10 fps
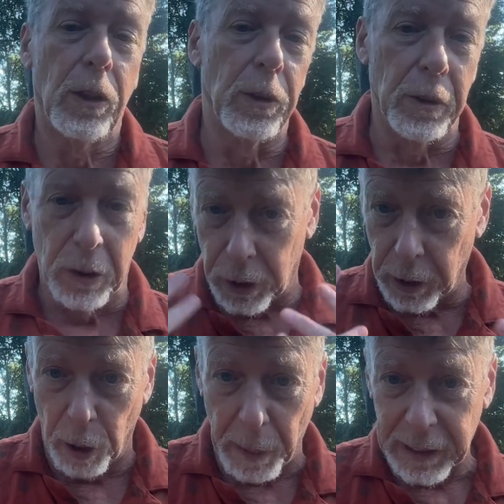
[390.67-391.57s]
who's,
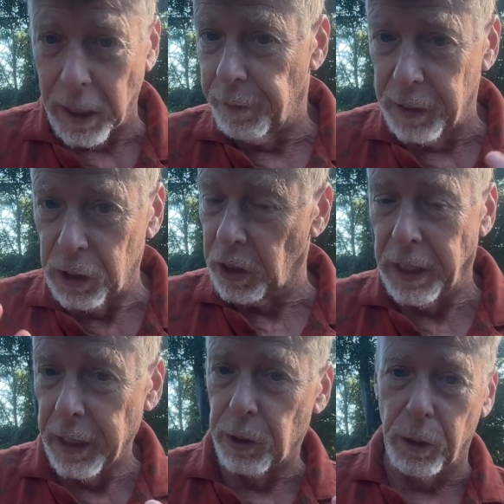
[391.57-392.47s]
by definition
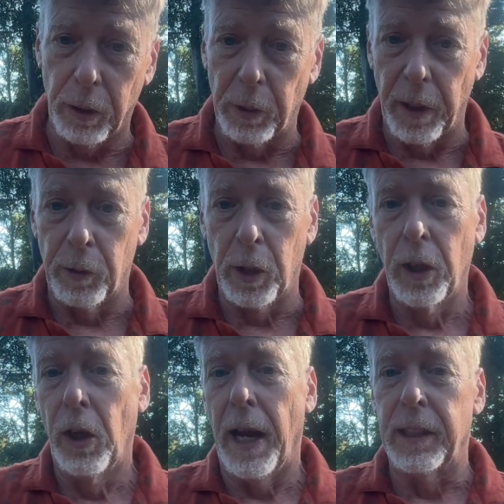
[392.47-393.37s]
ignorant or whatever,
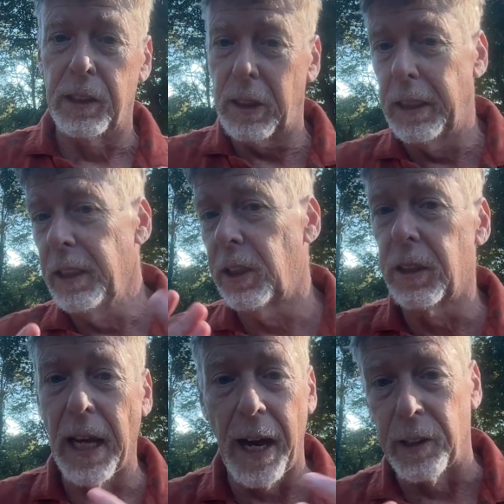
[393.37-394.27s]
and
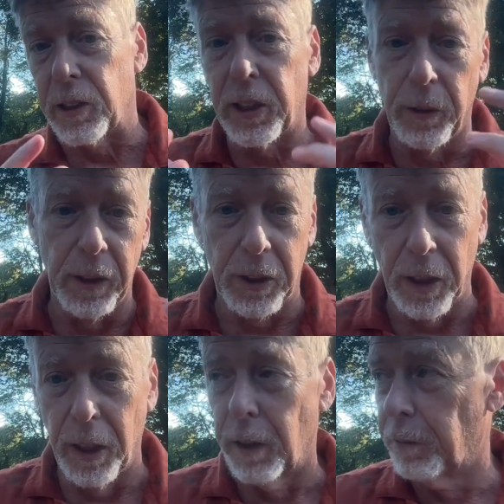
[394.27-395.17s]
teases out
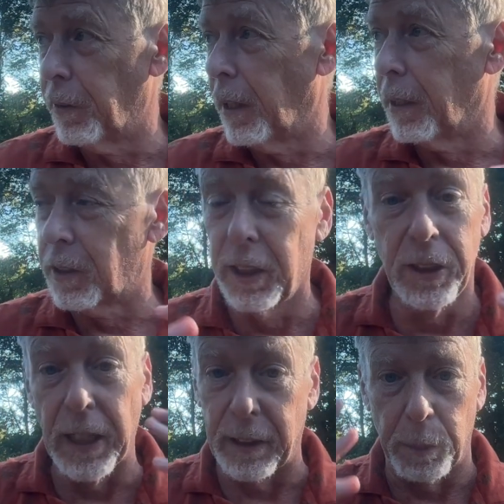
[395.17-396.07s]

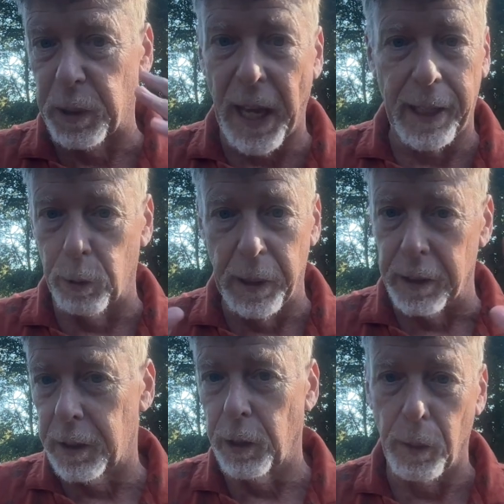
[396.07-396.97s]
the
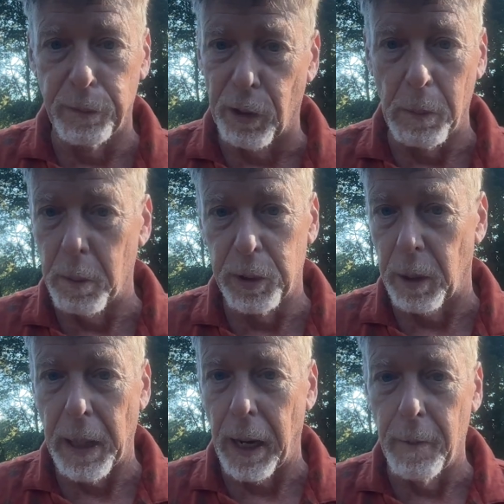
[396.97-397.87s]
Pythagorean theorem from him
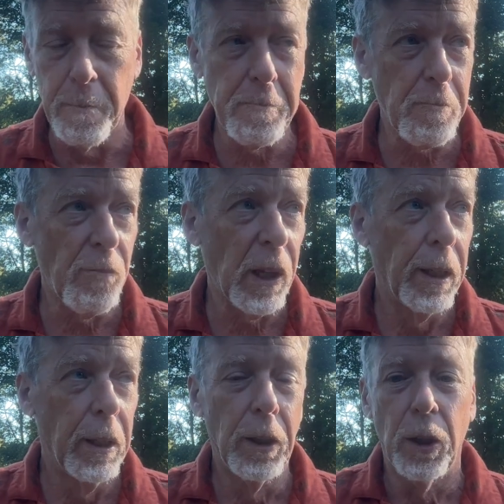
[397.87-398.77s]
somehow.
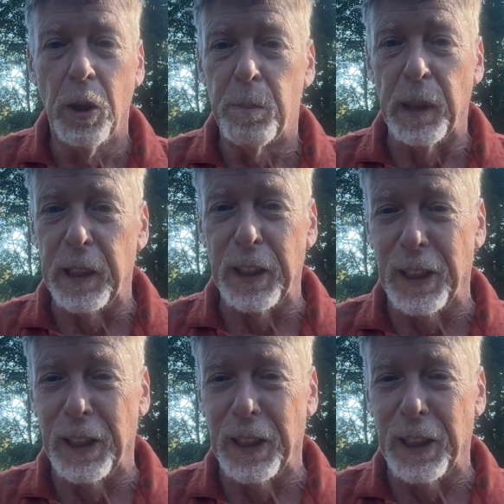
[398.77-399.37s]
But